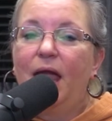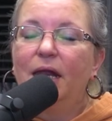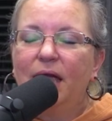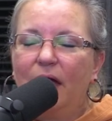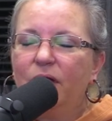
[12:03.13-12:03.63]
And
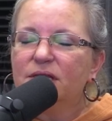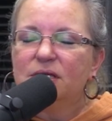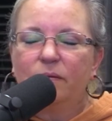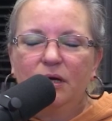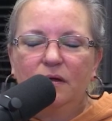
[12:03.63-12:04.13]
again, that's
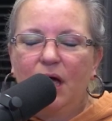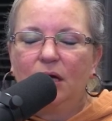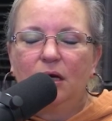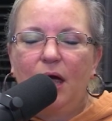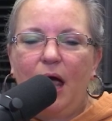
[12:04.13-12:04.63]
something
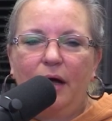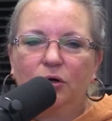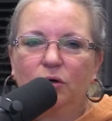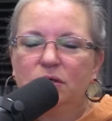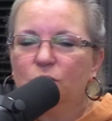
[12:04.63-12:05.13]
that
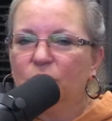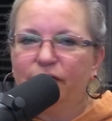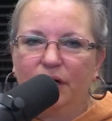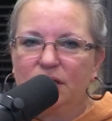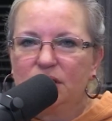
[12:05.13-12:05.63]
editors will
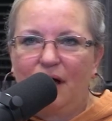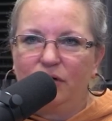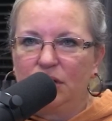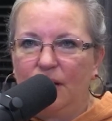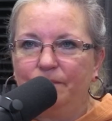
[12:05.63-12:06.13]
fix
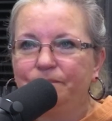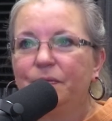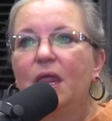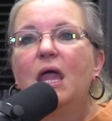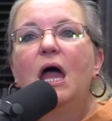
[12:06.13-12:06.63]
every time.
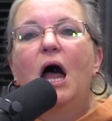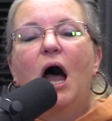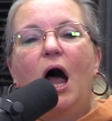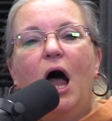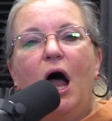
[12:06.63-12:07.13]

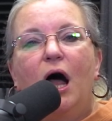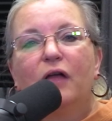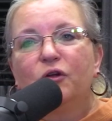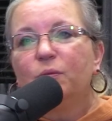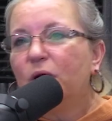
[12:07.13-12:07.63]

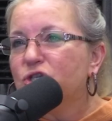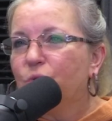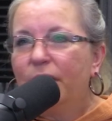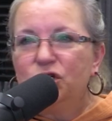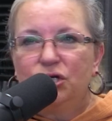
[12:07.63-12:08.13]
Other
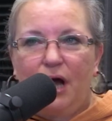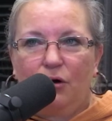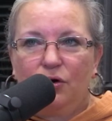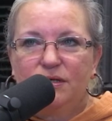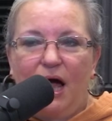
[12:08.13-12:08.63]
punctuation
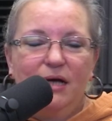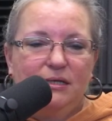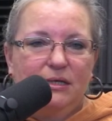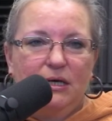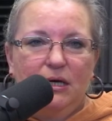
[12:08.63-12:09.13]
errors I
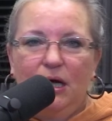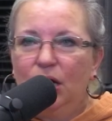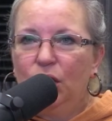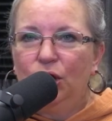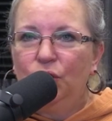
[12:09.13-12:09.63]
see
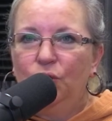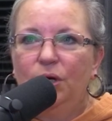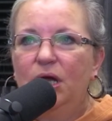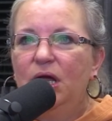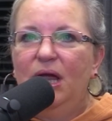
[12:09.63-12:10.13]

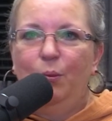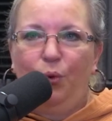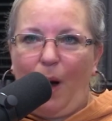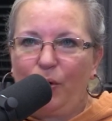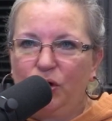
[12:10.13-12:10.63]
include
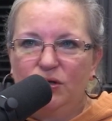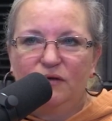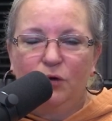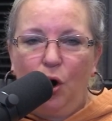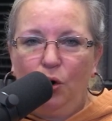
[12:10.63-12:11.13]
improper use
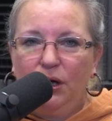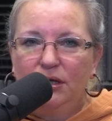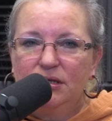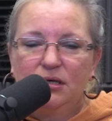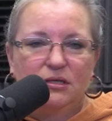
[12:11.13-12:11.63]
of
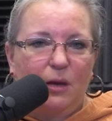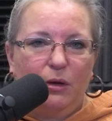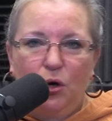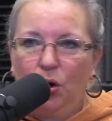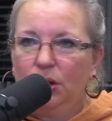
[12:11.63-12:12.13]
colons,
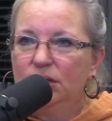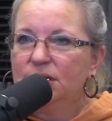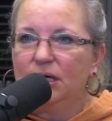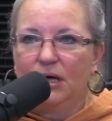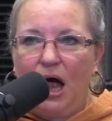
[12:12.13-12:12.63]

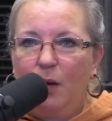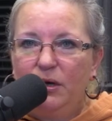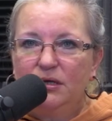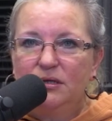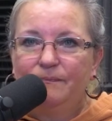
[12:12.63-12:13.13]
semicolons, and
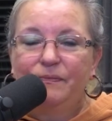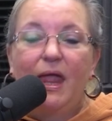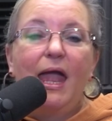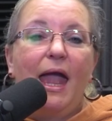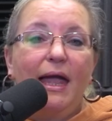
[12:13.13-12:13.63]
commas,
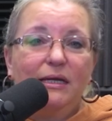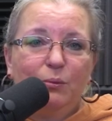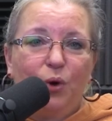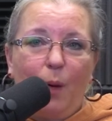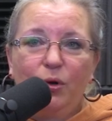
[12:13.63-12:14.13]
and
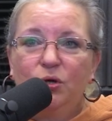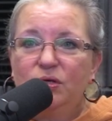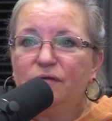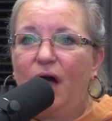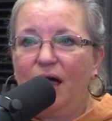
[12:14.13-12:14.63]
improper
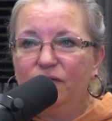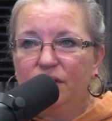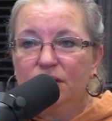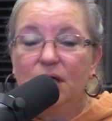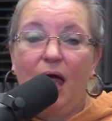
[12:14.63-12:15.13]
use of
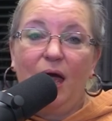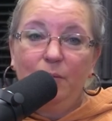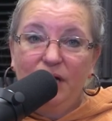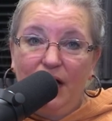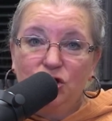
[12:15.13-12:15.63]
hyphens,
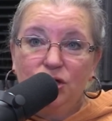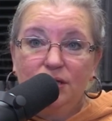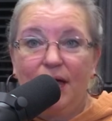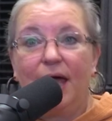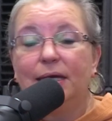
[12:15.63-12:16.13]
em
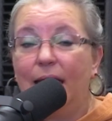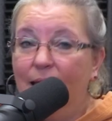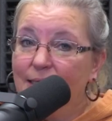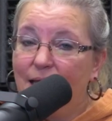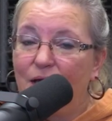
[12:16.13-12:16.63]
dashes, and
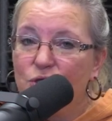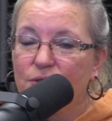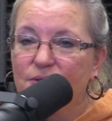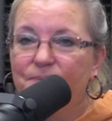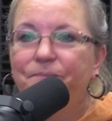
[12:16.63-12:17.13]
en
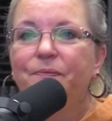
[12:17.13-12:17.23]
dashes.